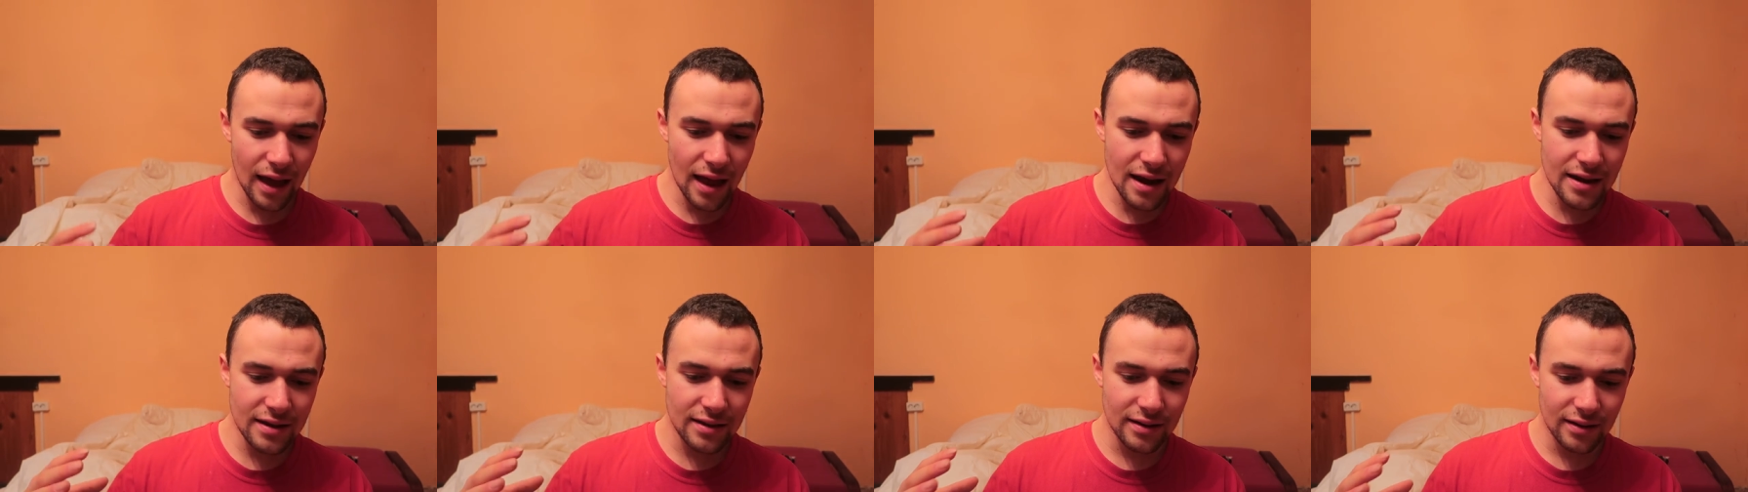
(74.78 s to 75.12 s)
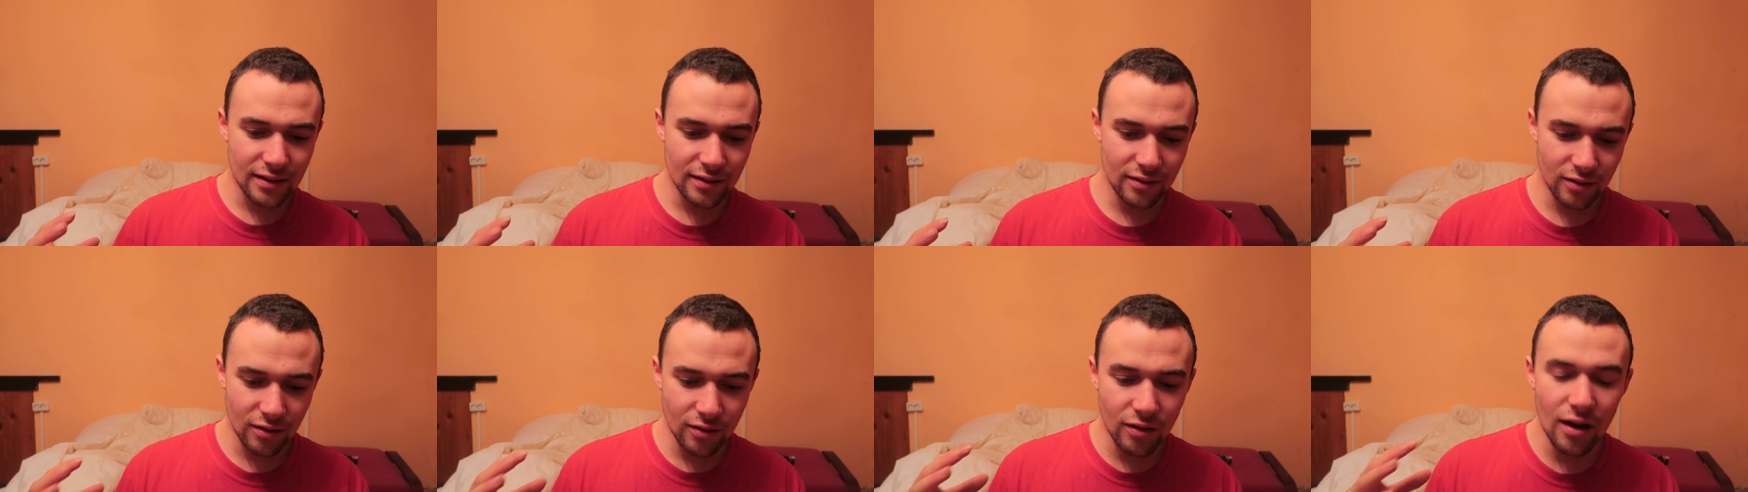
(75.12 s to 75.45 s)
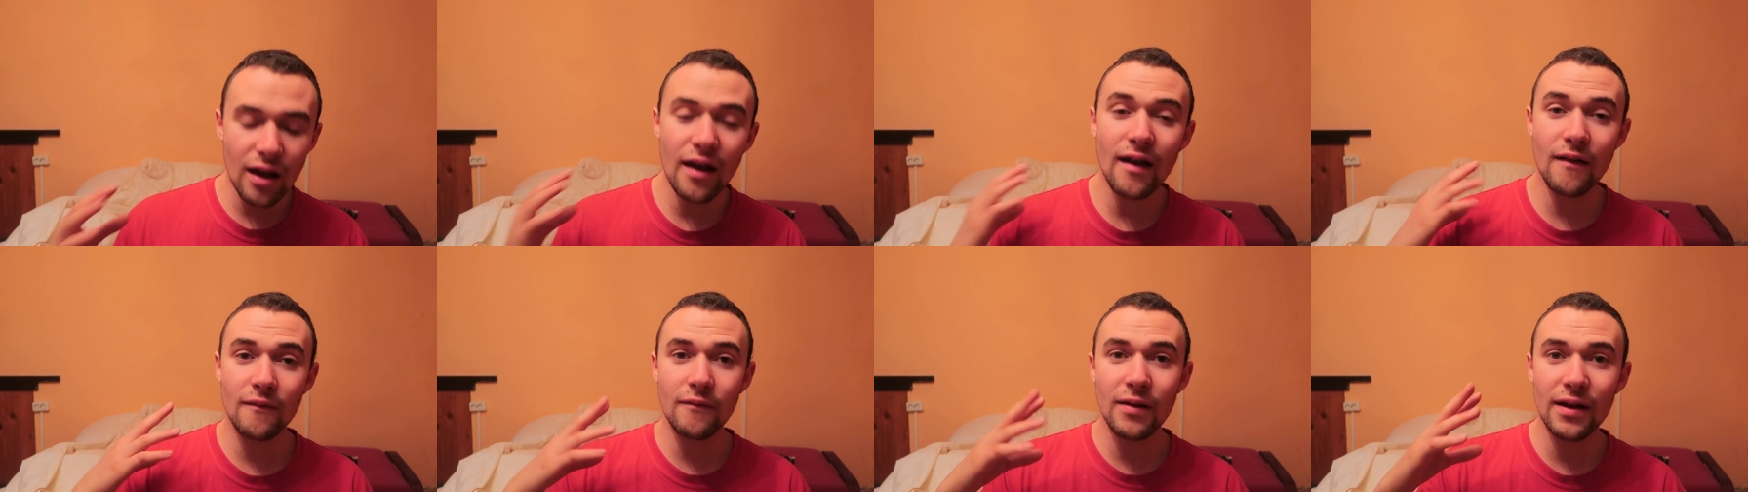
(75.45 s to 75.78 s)
And
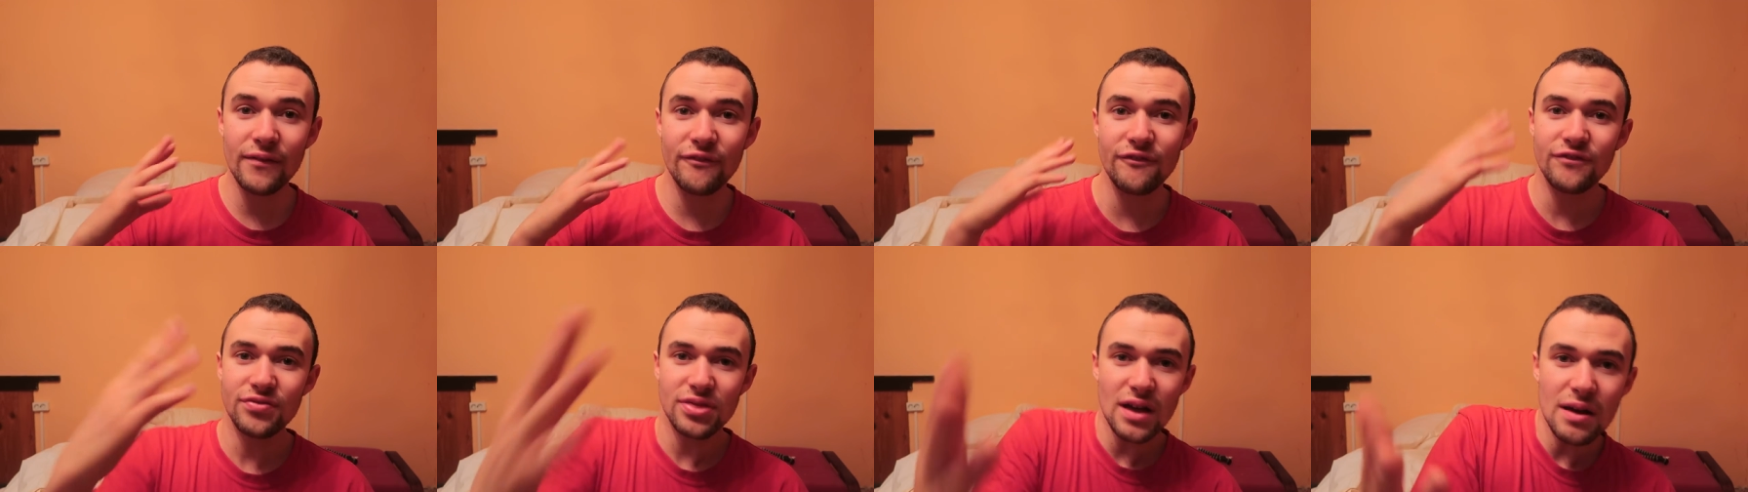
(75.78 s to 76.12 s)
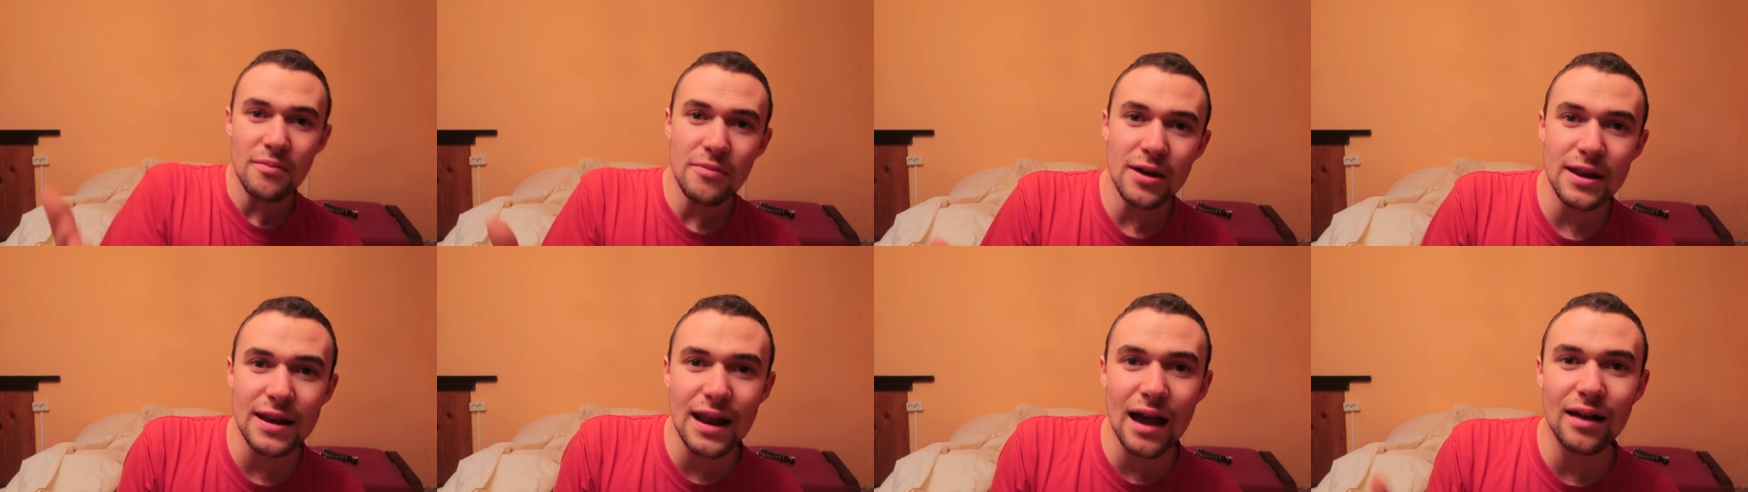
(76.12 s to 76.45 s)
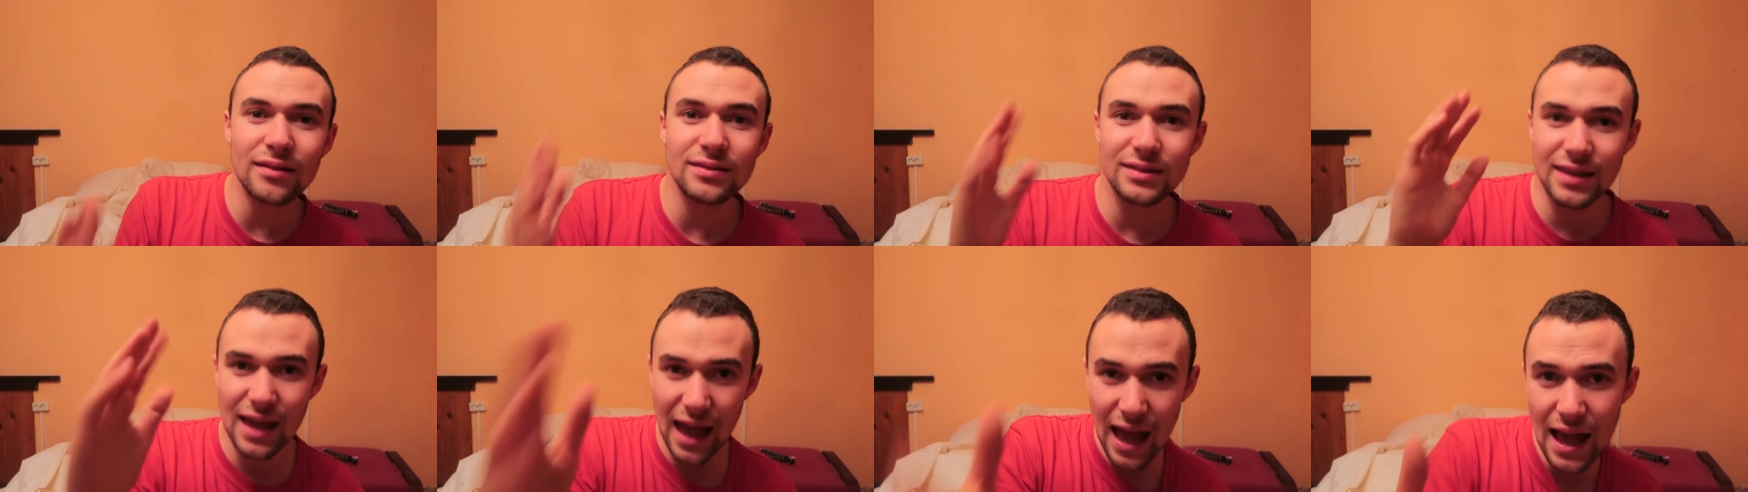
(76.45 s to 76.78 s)
if someone
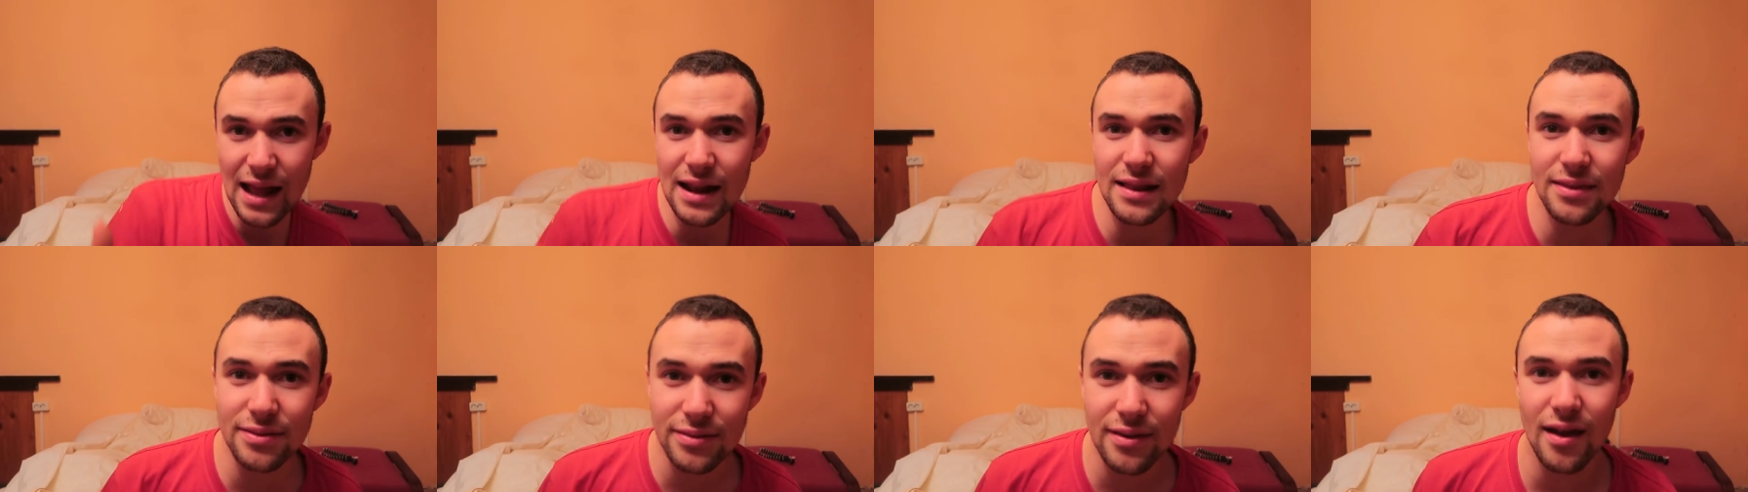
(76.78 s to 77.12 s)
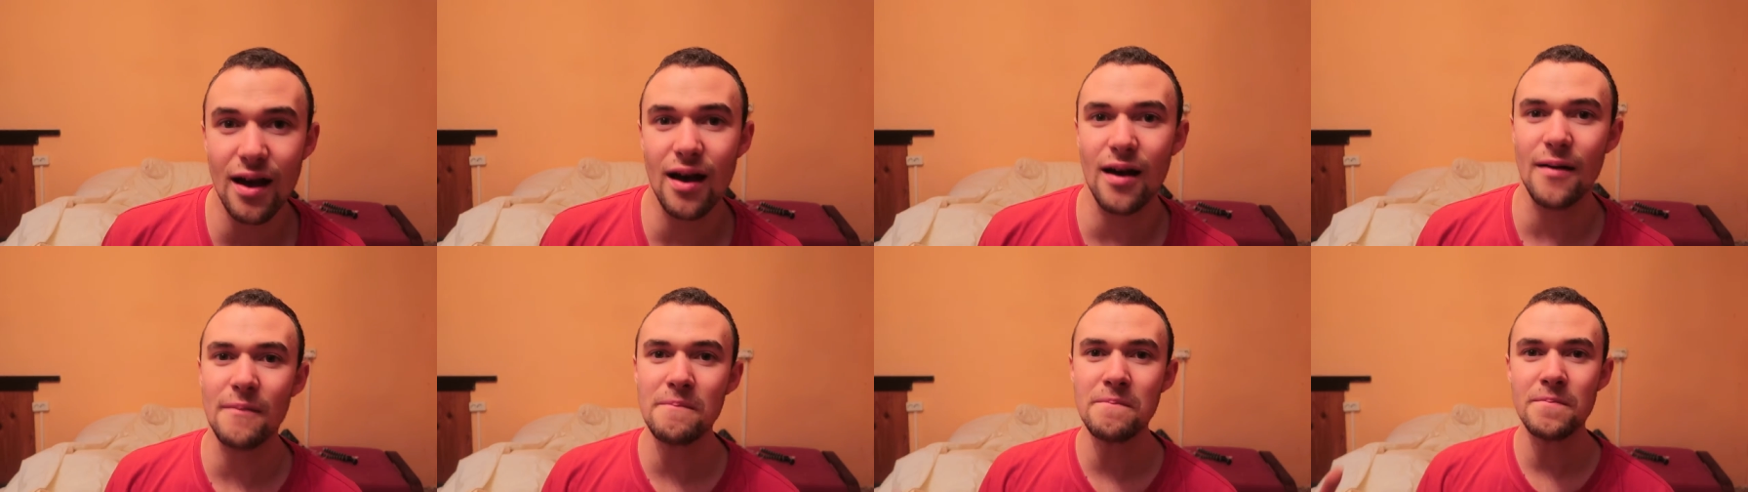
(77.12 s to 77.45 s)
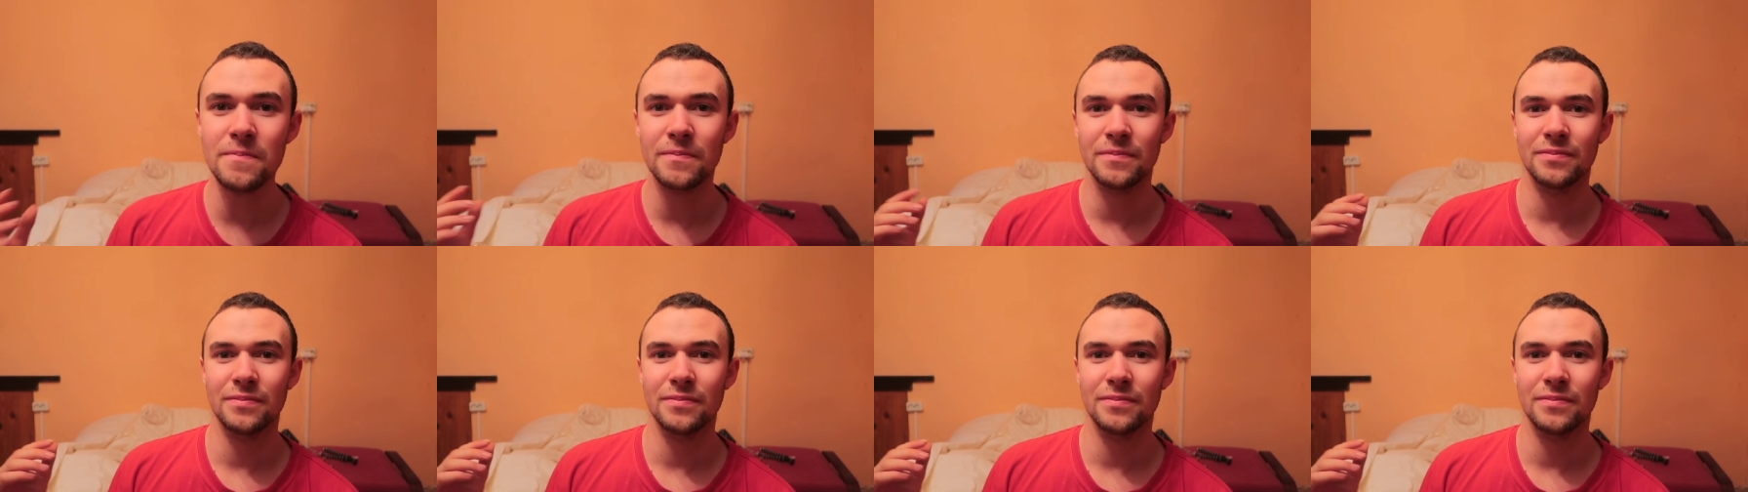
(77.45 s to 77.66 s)
now tells them,